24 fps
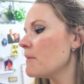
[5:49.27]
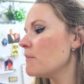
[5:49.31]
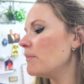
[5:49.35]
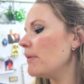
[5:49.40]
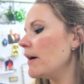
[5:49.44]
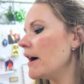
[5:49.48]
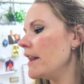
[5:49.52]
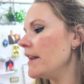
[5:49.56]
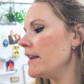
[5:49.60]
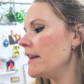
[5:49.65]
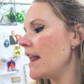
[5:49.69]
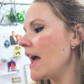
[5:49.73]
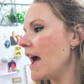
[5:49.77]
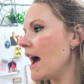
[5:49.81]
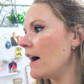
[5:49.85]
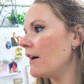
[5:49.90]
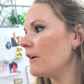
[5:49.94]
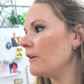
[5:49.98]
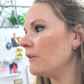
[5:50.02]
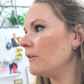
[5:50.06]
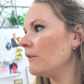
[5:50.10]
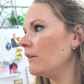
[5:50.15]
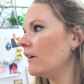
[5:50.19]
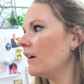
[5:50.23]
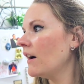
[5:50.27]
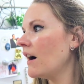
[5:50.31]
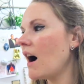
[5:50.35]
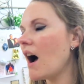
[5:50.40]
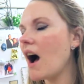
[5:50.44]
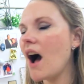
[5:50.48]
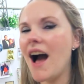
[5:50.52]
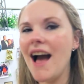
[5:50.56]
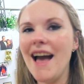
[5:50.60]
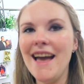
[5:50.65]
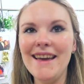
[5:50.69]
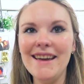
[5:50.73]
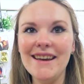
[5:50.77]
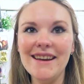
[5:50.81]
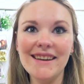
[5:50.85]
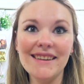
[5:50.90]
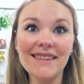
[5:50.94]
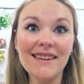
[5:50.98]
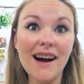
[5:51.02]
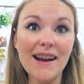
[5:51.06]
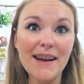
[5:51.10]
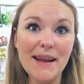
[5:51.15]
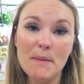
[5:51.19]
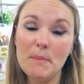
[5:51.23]
but now I
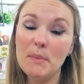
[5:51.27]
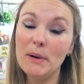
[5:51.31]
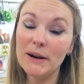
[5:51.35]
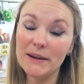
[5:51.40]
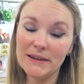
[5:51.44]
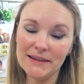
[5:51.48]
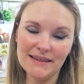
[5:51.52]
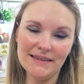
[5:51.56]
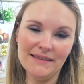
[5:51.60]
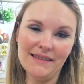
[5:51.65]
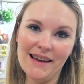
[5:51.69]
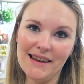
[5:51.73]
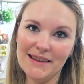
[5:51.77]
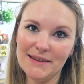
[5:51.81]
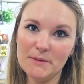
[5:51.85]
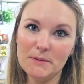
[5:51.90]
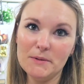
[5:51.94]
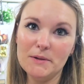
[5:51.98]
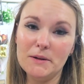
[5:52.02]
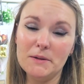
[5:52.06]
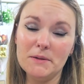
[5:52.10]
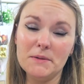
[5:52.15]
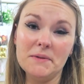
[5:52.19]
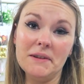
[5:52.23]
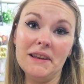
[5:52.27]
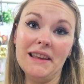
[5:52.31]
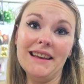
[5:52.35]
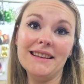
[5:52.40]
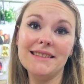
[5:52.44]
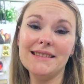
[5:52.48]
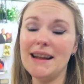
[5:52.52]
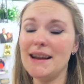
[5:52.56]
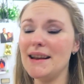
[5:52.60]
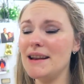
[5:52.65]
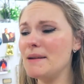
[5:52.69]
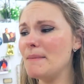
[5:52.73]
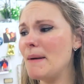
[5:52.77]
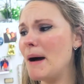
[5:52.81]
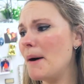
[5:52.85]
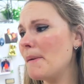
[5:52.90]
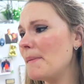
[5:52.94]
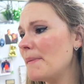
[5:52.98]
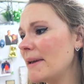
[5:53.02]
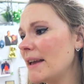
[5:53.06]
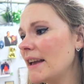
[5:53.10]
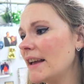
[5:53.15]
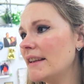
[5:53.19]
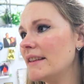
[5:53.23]
got it personalized, which I was really excited
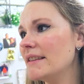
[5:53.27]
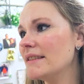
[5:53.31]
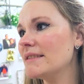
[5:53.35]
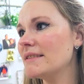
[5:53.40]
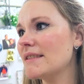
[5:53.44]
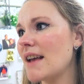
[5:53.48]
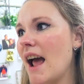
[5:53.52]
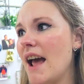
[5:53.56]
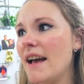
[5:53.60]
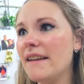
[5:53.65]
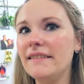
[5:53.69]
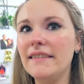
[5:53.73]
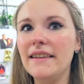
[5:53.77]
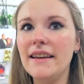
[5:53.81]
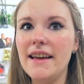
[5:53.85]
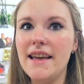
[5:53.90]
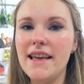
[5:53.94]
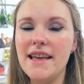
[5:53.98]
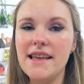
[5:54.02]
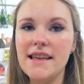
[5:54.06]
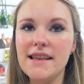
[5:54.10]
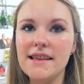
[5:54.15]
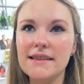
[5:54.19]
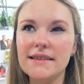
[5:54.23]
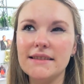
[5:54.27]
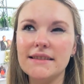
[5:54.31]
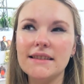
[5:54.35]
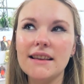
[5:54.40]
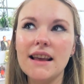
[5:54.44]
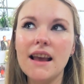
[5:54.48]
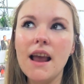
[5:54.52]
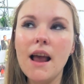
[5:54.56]
about because Isla is